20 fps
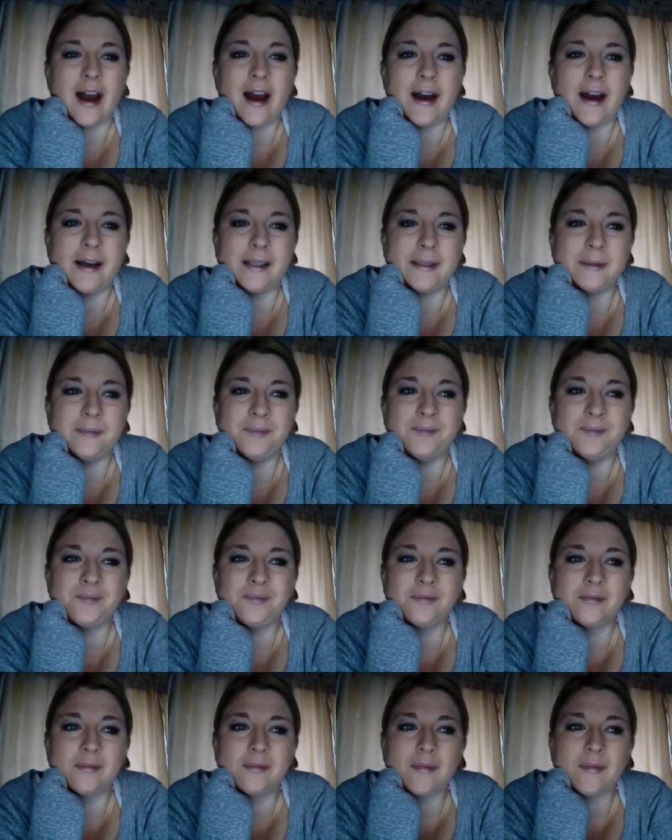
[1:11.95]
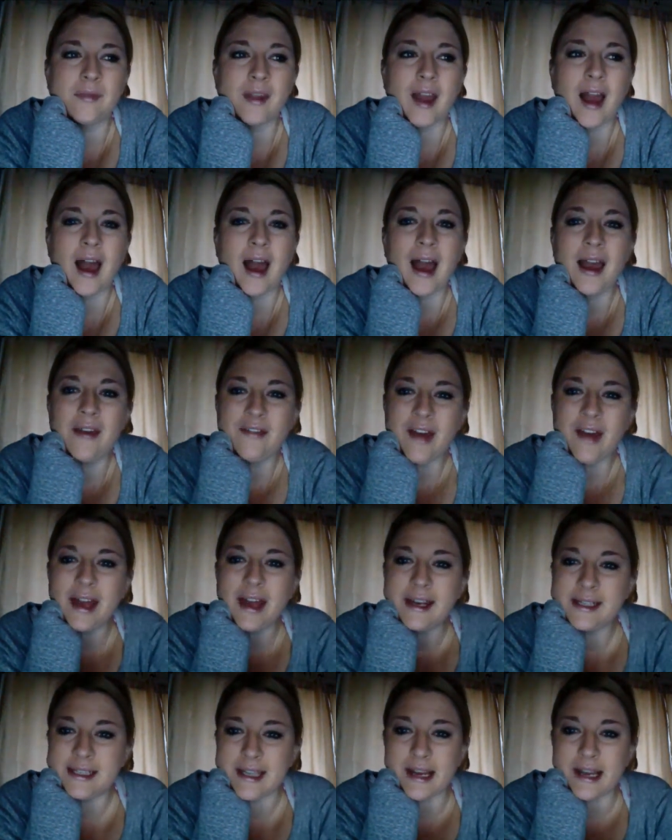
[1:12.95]
I've
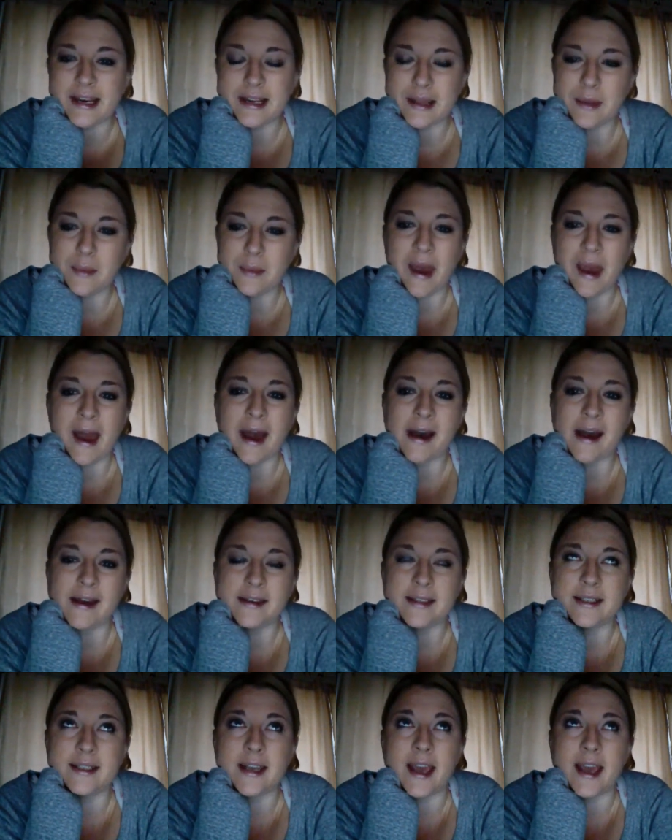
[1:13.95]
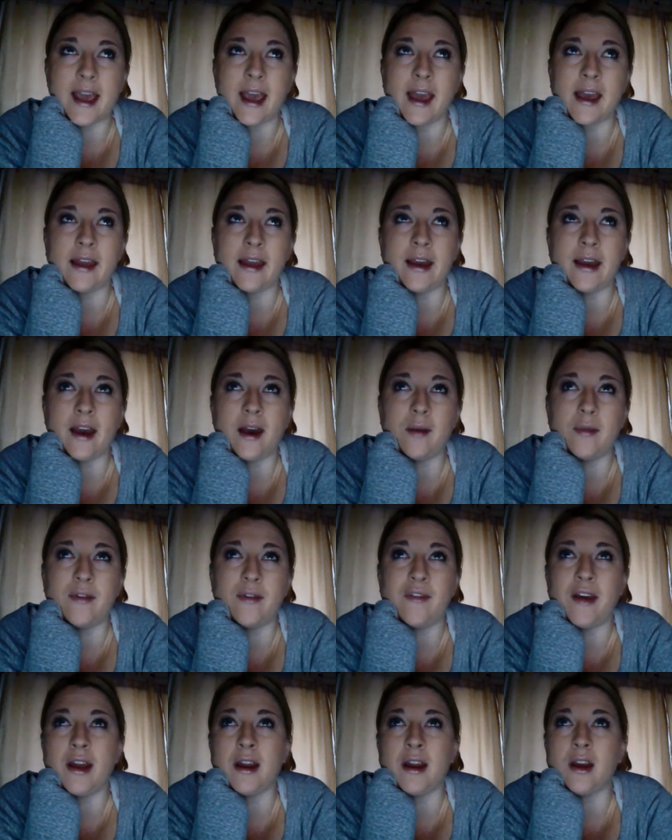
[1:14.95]
had it done in the past, and
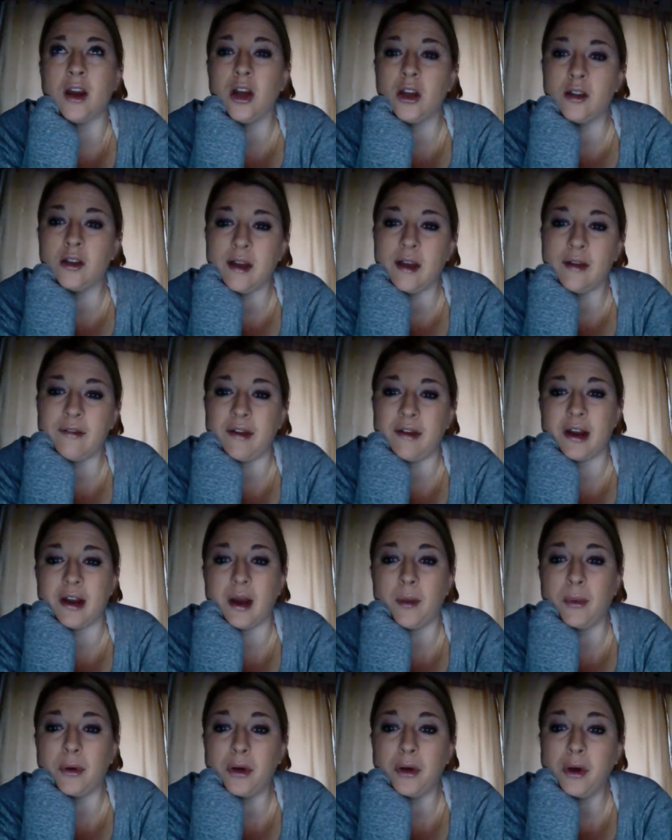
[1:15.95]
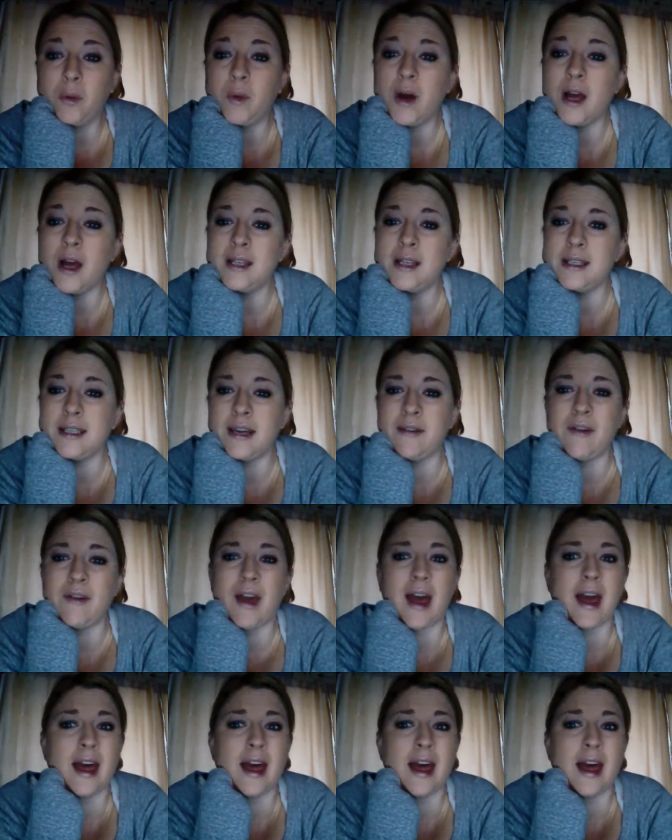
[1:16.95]
I've had a couple good ones, and